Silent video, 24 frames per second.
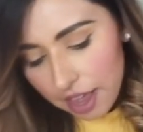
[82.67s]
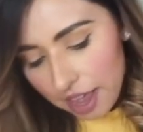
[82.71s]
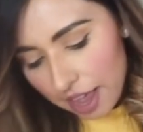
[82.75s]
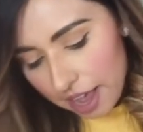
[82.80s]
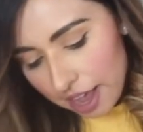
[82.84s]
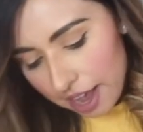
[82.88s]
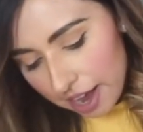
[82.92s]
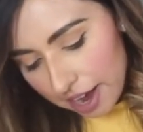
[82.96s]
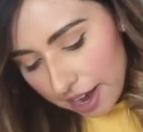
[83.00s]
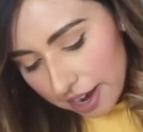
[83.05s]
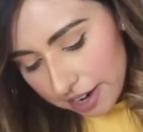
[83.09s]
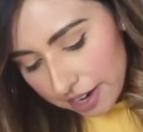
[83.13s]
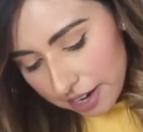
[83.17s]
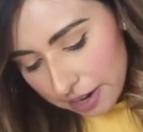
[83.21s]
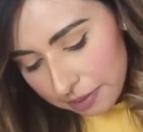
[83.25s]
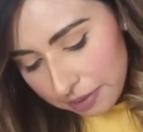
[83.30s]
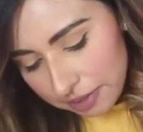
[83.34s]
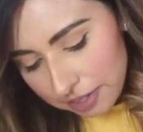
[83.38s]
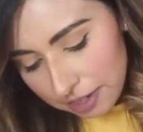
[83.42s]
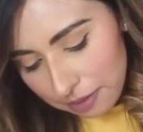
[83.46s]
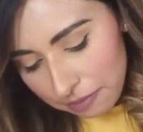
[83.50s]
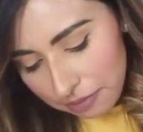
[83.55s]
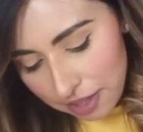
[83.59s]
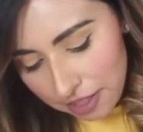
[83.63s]
and it was
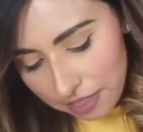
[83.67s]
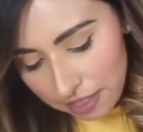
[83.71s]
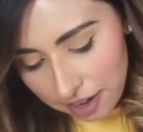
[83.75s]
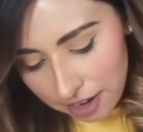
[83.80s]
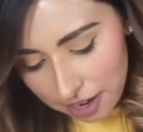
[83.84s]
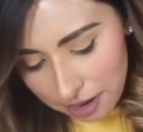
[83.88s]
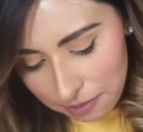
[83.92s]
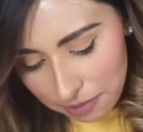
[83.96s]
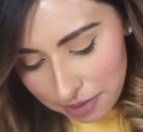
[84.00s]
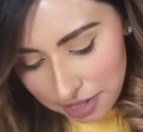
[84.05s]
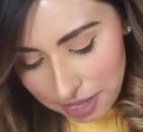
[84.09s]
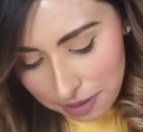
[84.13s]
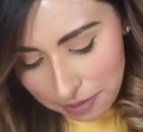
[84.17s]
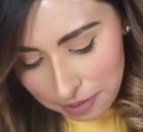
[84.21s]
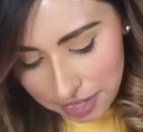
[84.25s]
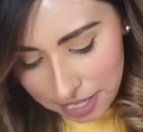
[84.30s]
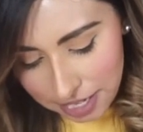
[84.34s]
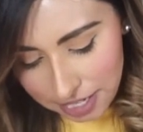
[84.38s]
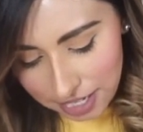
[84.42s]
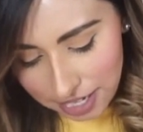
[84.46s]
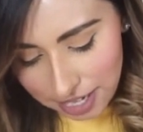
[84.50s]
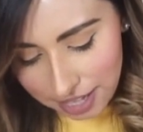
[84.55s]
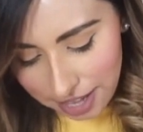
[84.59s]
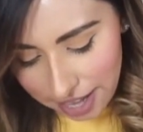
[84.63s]
something that I really
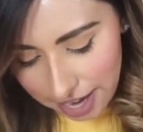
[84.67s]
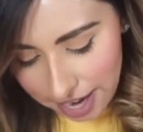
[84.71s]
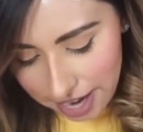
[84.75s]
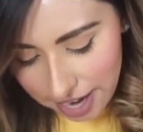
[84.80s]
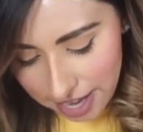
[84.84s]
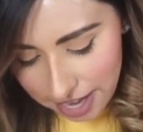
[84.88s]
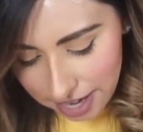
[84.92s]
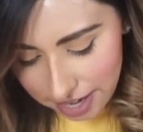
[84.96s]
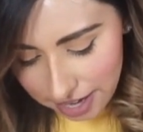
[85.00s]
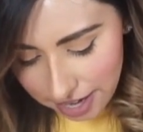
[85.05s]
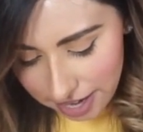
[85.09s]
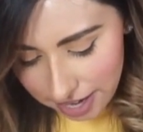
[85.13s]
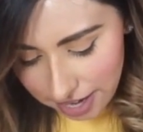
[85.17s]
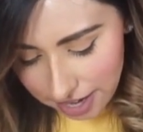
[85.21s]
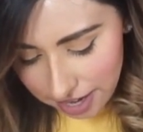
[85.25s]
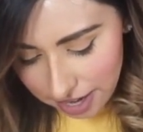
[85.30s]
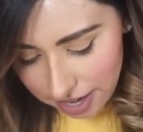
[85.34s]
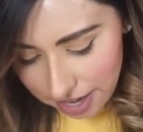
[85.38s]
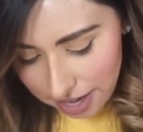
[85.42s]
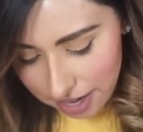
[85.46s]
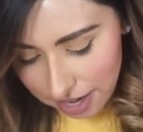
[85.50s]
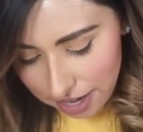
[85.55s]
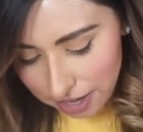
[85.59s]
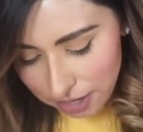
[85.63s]
did like, and I
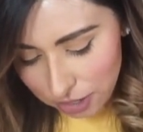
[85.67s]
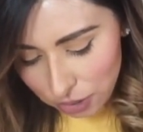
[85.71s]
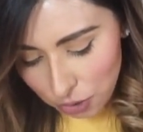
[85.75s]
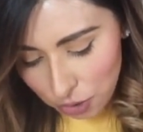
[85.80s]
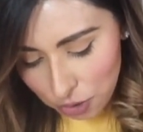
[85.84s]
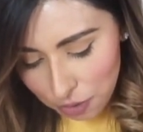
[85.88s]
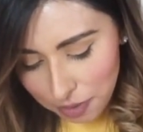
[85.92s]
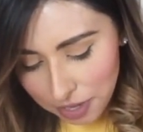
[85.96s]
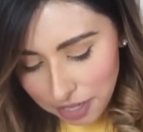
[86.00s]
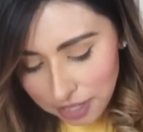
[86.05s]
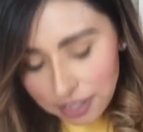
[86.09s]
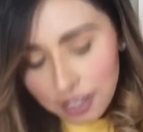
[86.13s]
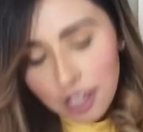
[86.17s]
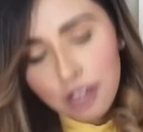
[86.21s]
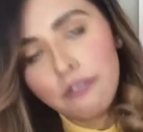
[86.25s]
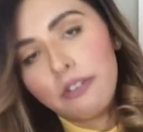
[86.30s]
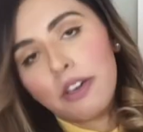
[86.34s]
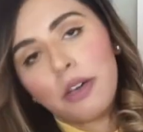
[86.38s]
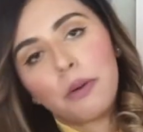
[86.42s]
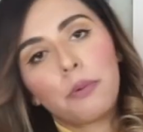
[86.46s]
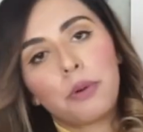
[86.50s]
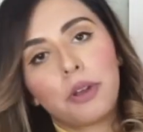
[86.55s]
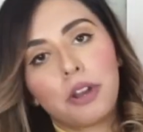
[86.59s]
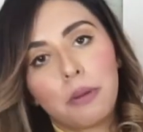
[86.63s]
told myself
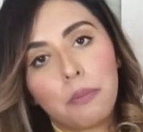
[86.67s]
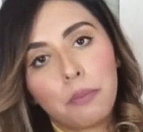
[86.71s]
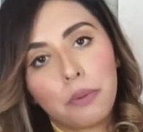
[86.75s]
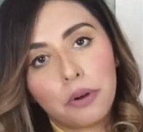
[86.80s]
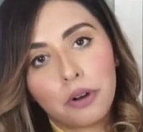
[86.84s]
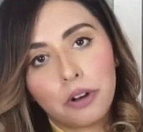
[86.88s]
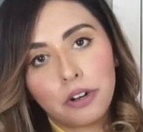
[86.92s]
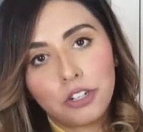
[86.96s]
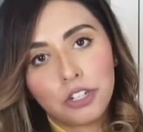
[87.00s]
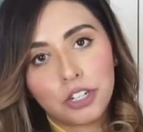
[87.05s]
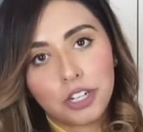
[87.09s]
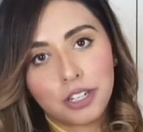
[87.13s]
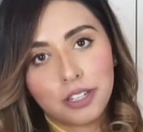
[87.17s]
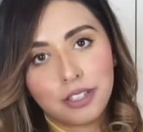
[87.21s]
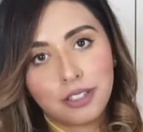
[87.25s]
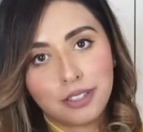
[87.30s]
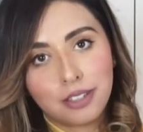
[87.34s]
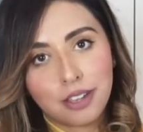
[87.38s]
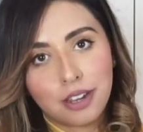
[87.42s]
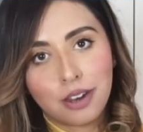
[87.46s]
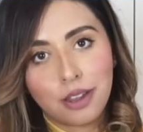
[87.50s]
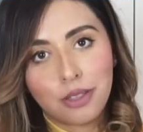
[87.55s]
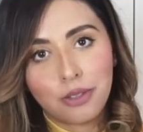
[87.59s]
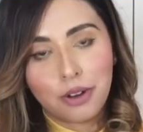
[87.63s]
I wouldn't purchase
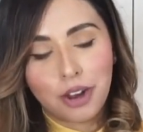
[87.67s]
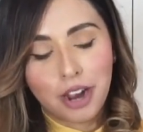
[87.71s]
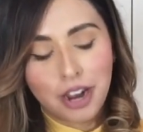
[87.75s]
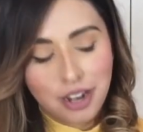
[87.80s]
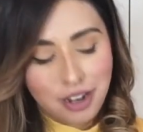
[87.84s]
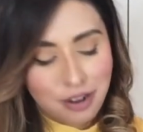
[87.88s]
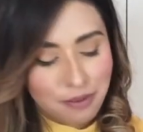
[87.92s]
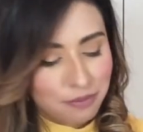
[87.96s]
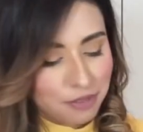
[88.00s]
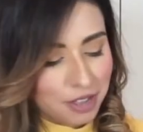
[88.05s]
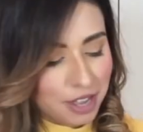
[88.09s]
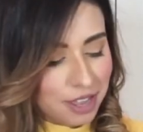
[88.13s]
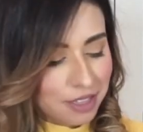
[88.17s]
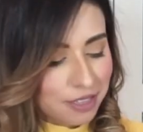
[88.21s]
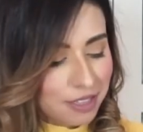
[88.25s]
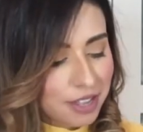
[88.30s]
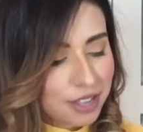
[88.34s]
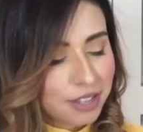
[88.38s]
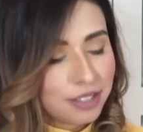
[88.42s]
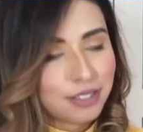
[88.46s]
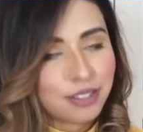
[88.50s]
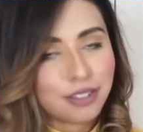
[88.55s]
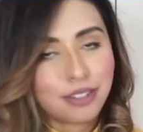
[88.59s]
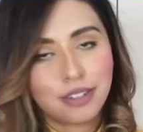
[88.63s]
another item like
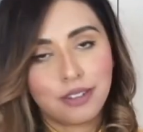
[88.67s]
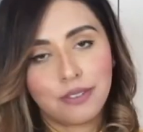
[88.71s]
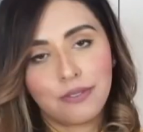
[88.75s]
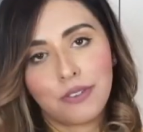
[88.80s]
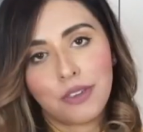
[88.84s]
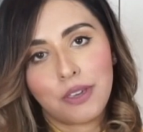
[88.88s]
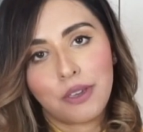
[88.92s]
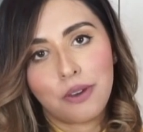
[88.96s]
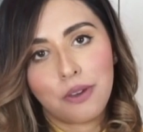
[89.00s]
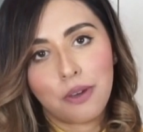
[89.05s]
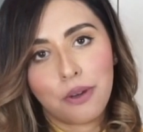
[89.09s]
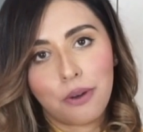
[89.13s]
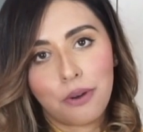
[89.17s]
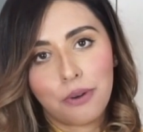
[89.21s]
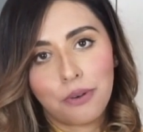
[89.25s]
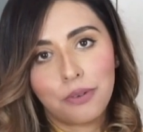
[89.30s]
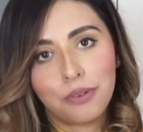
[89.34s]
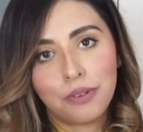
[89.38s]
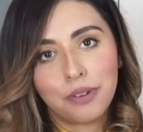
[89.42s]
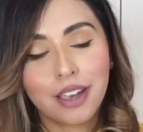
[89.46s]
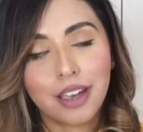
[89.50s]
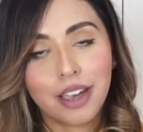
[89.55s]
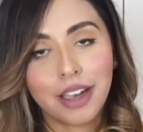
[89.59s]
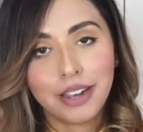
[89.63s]
this, and if you
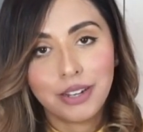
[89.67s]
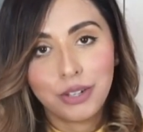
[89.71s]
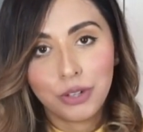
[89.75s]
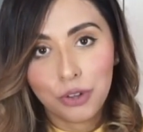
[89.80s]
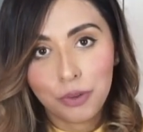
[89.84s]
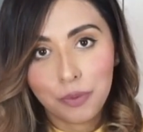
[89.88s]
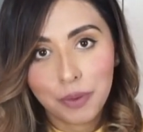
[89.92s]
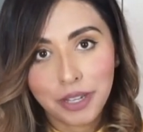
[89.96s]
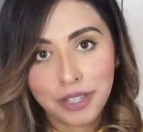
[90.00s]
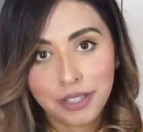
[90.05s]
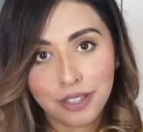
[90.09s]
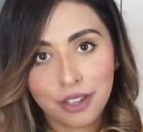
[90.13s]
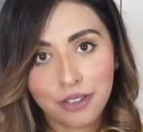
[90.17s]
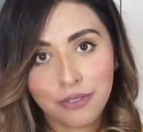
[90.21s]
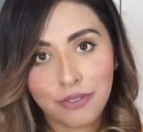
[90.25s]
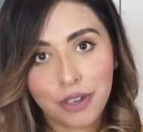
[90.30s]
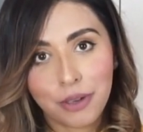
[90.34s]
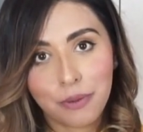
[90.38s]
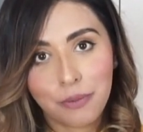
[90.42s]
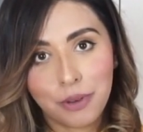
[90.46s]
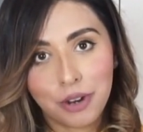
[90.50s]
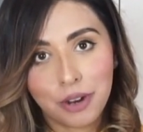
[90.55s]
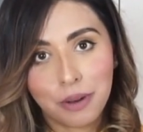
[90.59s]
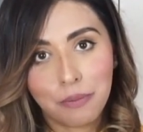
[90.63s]
know, I told myself
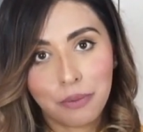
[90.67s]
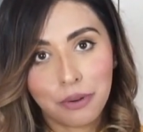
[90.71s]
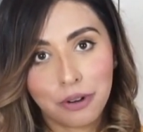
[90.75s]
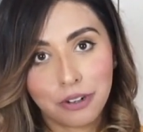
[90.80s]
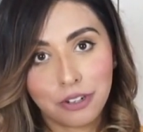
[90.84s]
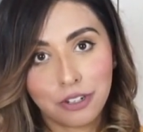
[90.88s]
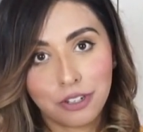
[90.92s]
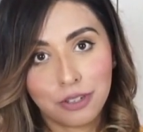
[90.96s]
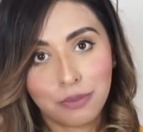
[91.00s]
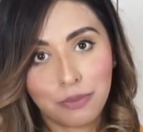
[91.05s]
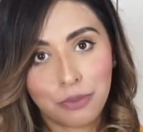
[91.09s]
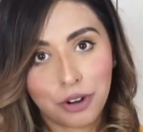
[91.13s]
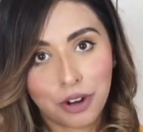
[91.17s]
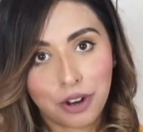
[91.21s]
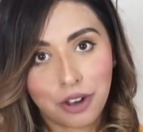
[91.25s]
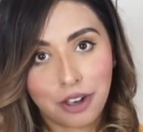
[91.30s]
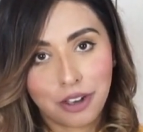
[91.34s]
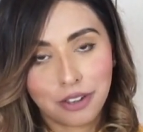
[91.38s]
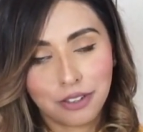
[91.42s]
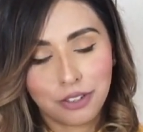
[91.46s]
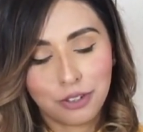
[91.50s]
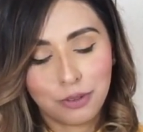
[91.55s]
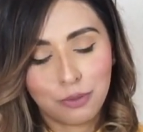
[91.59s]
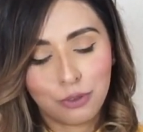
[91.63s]
I wouldn't purchase more
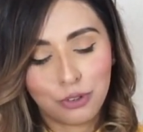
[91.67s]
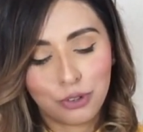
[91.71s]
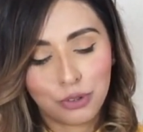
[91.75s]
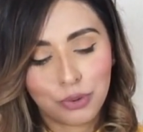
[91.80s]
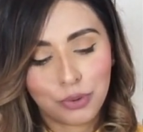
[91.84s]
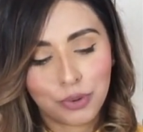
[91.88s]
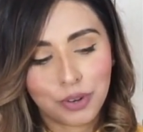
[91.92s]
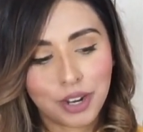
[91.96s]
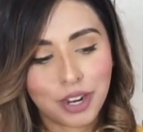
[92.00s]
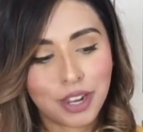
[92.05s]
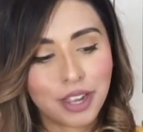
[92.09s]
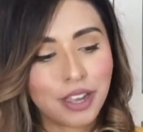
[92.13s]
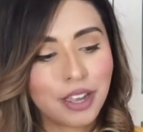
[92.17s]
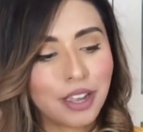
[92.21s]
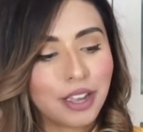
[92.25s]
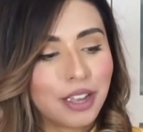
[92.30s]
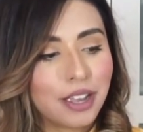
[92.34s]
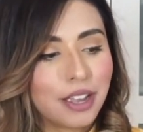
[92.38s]
costume jewelry.